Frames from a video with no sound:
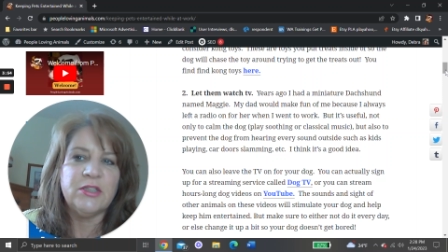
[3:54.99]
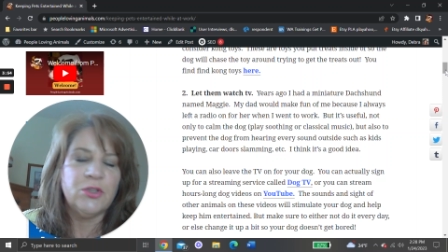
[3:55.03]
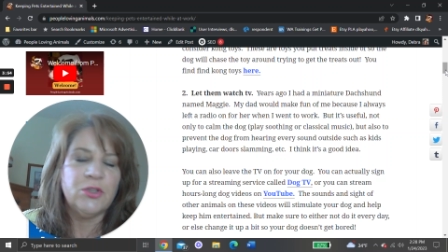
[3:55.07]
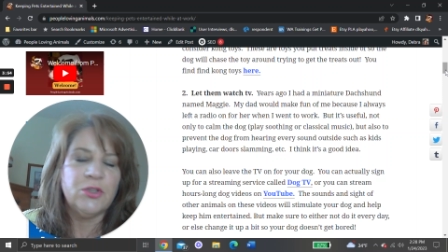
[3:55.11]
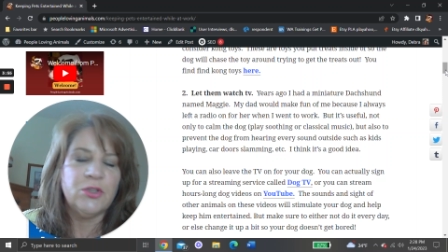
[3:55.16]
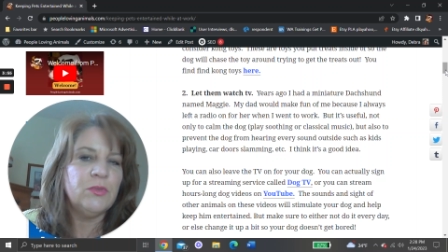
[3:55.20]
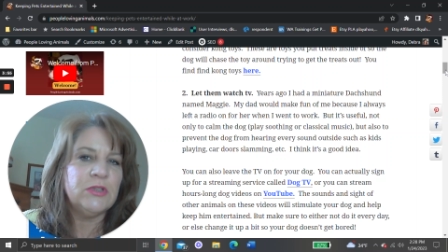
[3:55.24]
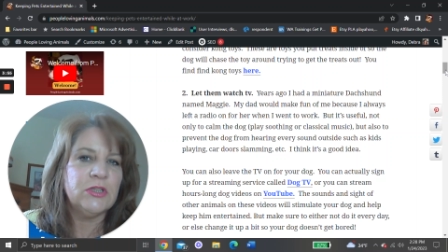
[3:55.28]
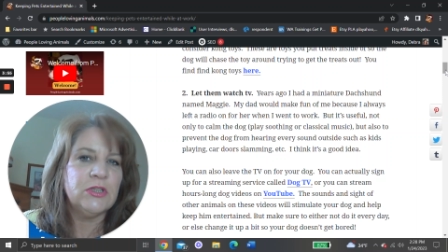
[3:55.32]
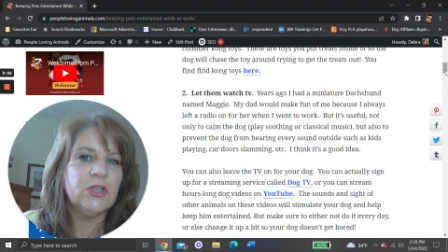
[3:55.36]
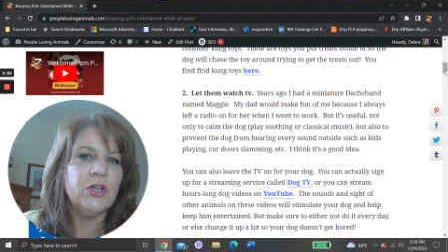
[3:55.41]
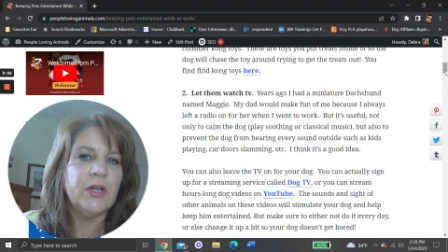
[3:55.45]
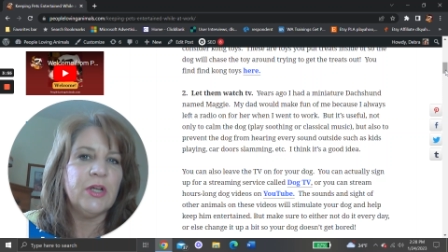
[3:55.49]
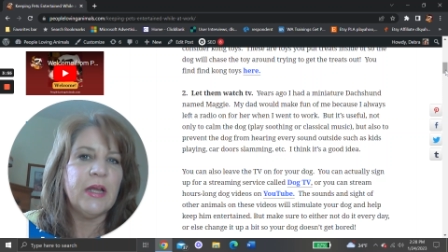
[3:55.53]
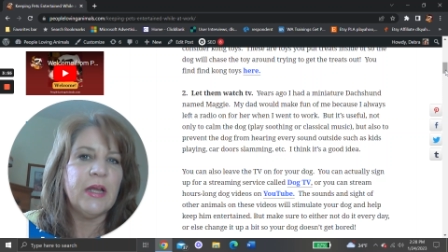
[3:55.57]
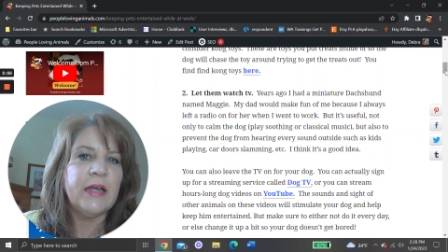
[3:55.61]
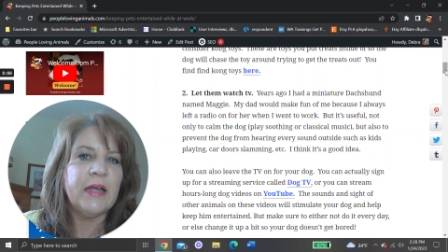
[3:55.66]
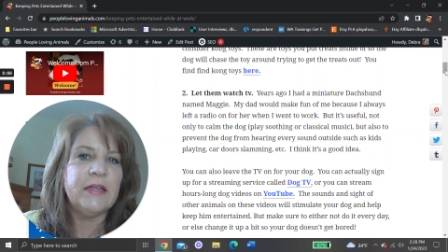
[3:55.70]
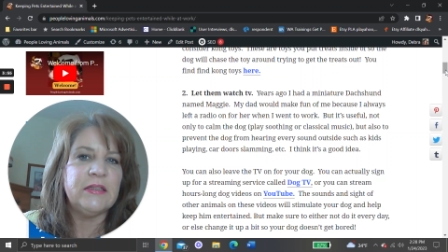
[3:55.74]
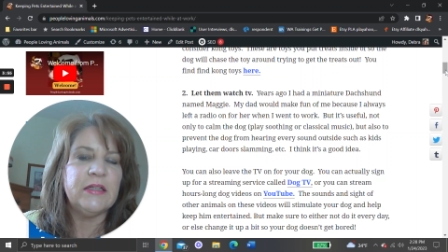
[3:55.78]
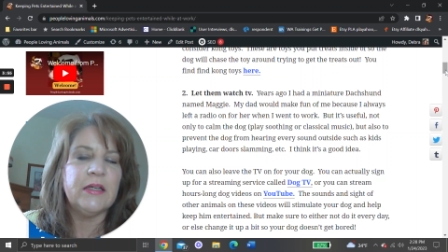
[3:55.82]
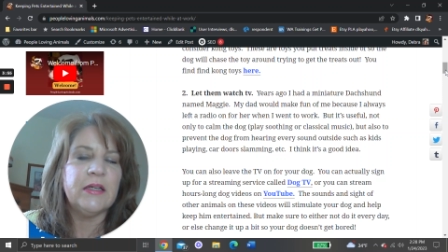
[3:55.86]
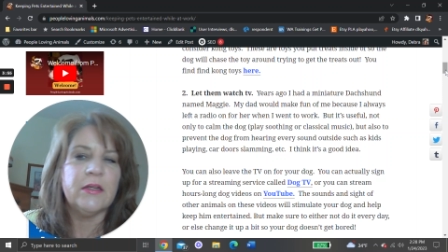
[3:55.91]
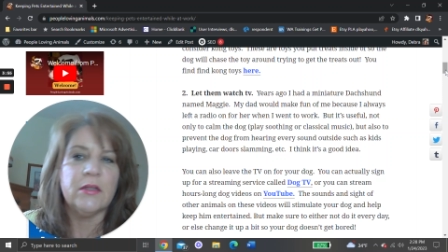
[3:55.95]
So it was a good
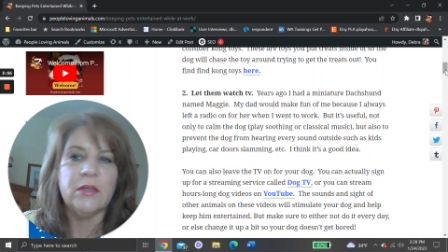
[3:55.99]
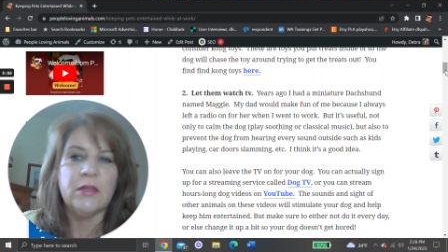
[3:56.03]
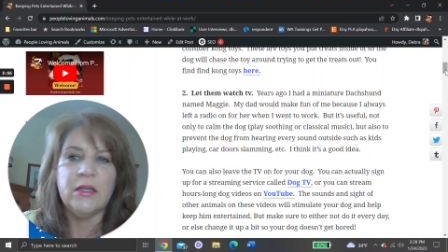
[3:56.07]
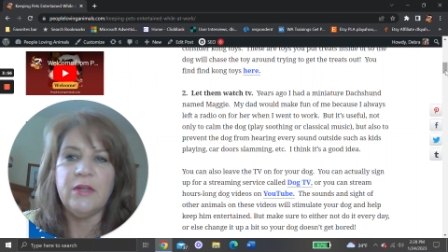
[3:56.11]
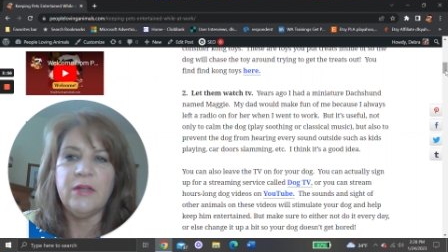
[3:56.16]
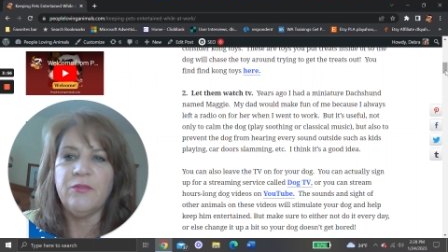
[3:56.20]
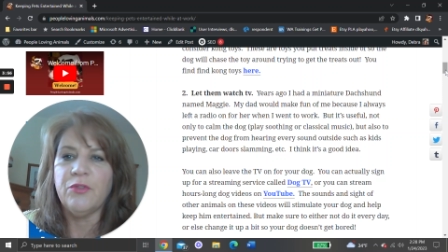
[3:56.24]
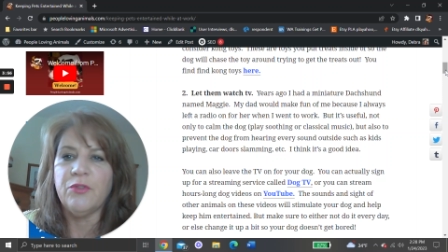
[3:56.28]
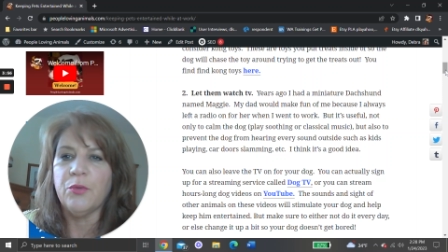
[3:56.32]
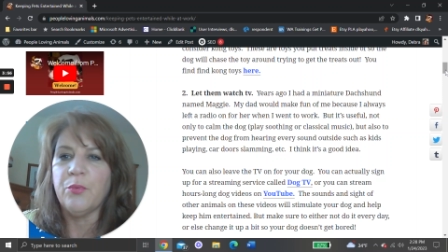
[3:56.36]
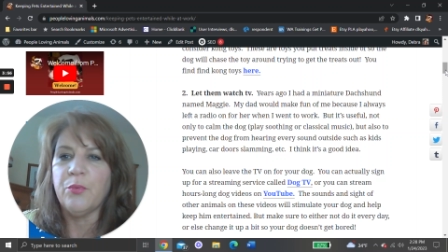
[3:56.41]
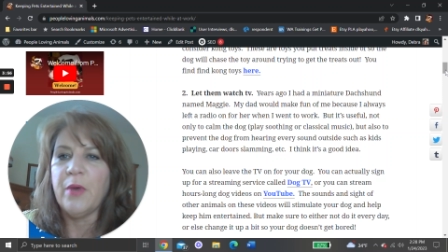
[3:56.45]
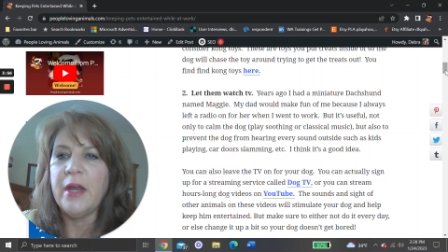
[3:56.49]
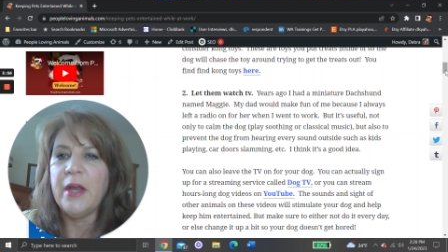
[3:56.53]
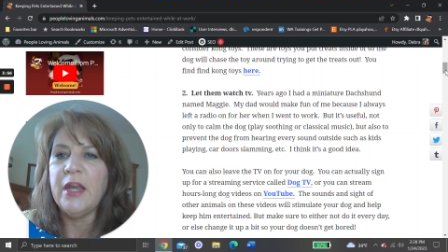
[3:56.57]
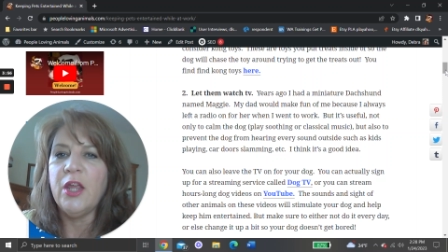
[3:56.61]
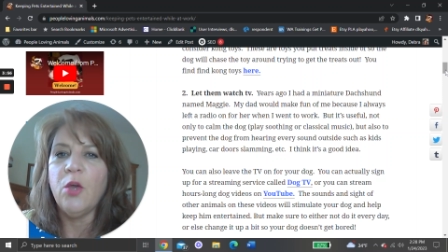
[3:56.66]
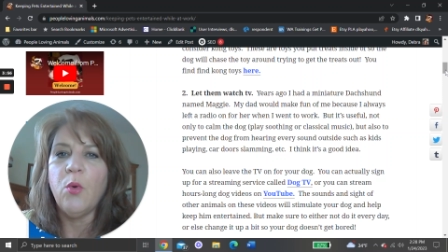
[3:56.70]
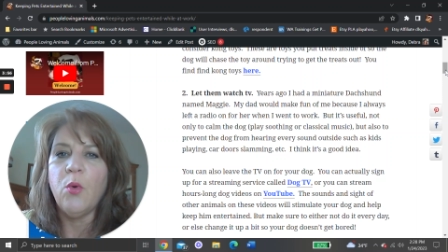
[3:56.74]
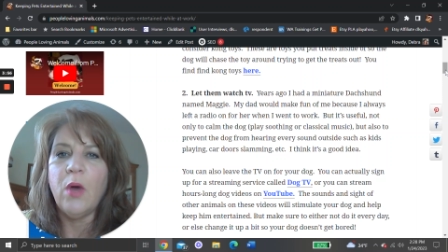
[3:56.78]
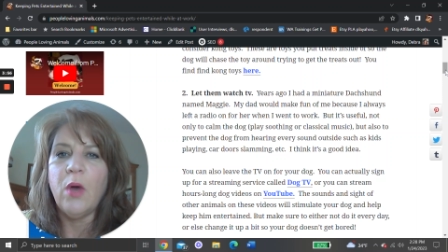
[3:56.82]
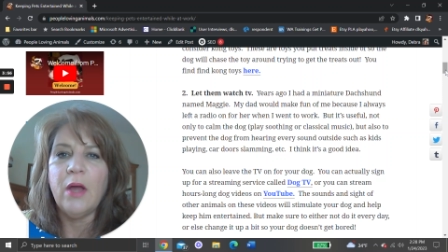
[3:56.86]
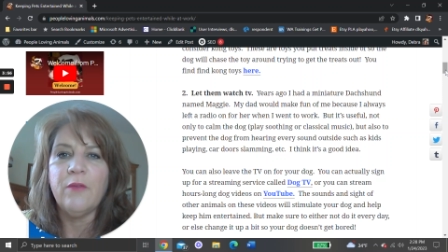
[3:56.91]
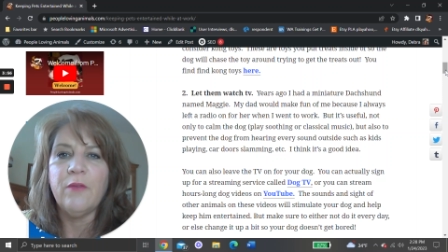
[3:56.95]
idea to leave the
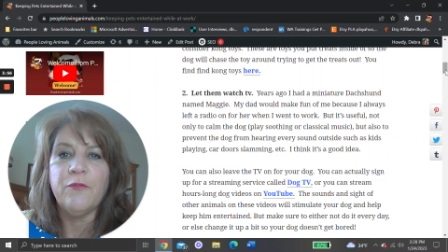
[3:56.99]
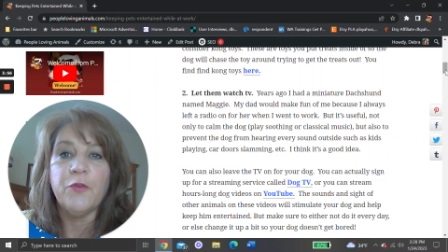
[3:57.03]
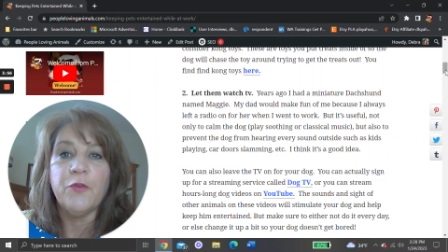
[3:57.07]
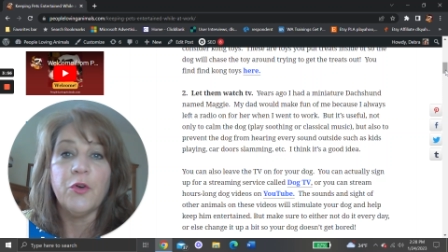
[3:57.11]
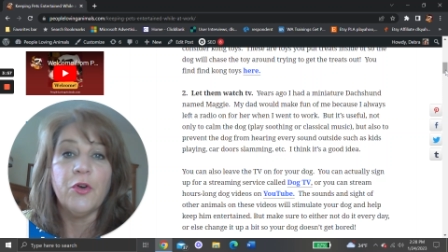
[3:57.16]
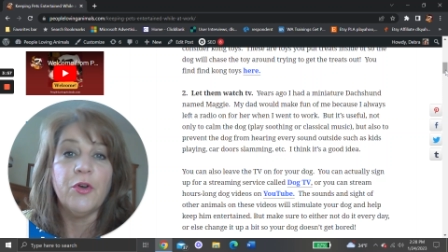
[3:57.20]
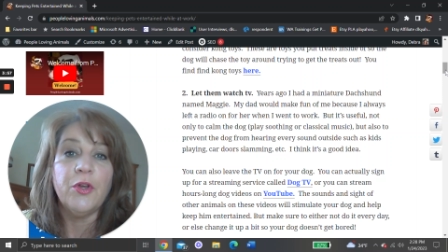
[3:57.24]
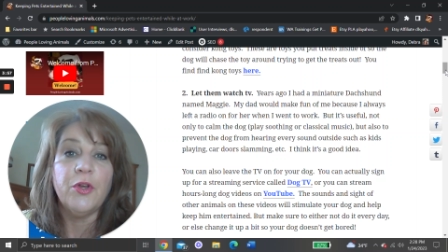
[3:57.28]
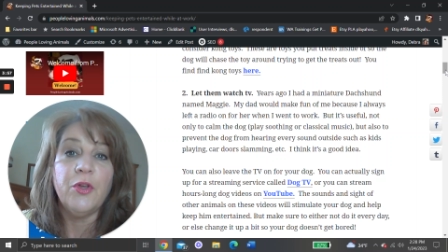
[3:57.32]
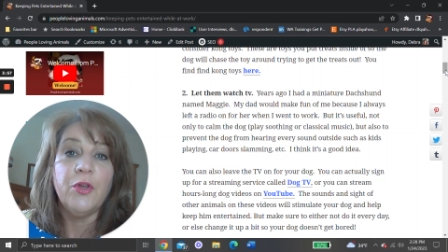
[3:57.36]
radio on for her.